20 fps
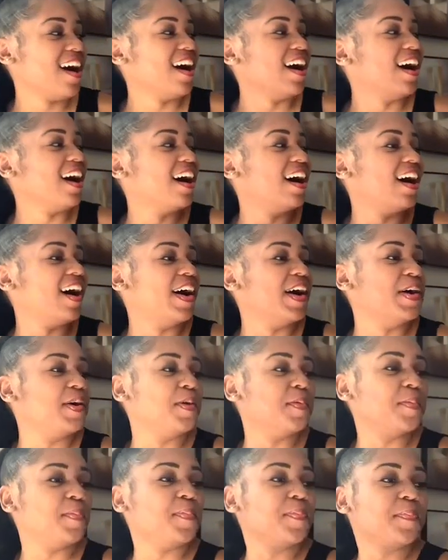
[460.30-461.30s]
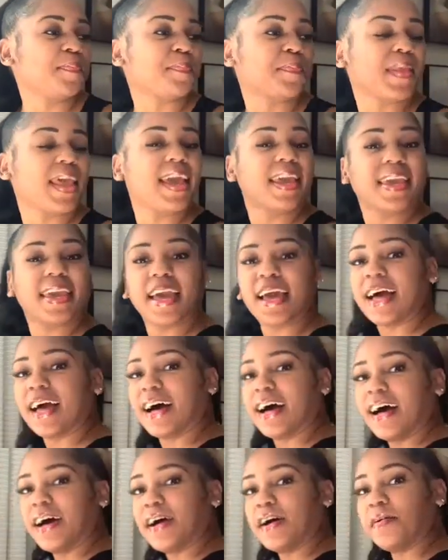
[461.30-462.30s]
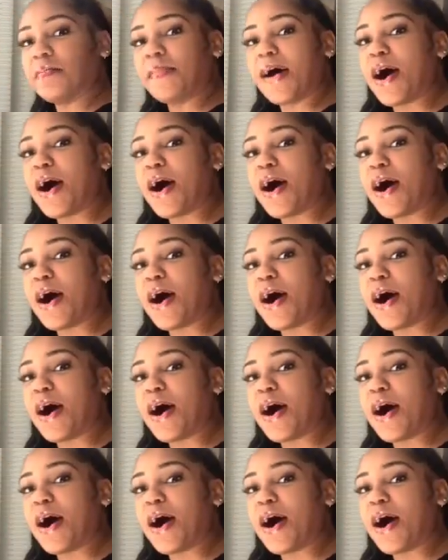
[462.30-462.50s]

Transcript: um, and yeah, um,